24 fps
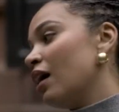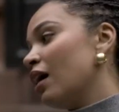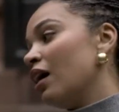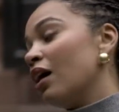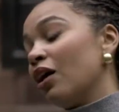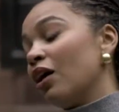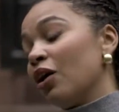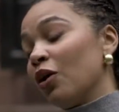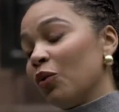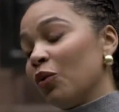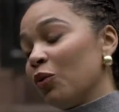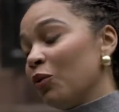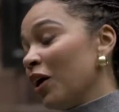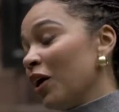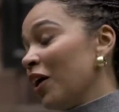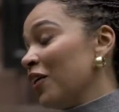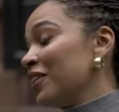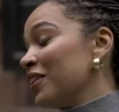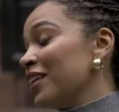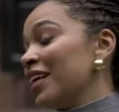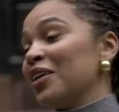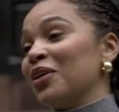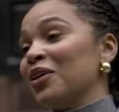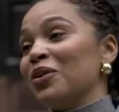however,
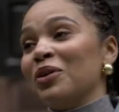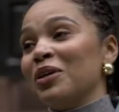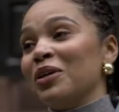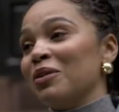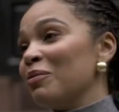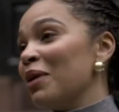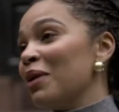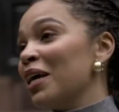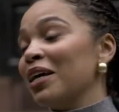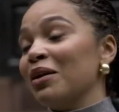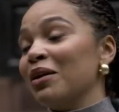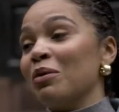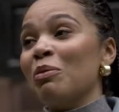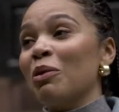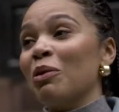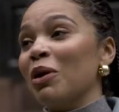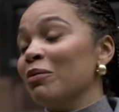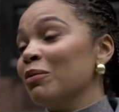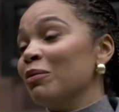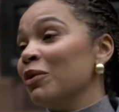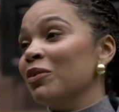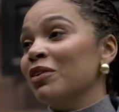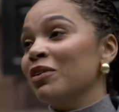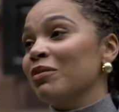to find
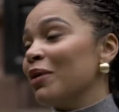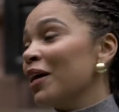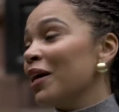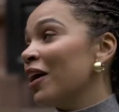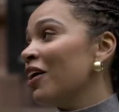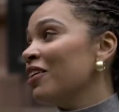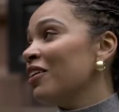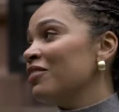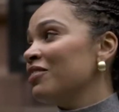Michelle waiting in a